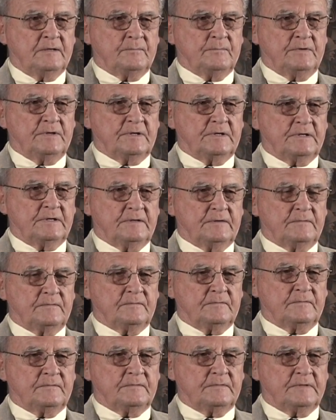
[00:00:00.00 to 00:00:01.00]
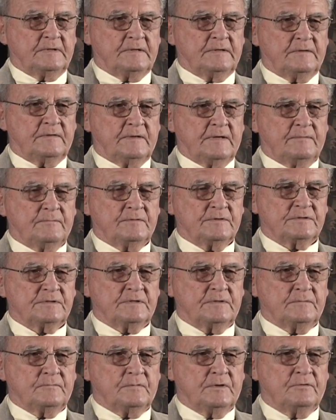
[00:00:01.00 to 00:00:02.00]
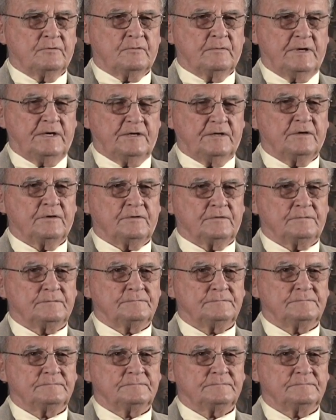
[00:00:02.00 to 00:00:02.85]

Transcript: but uh, that was uh, we were ready to go.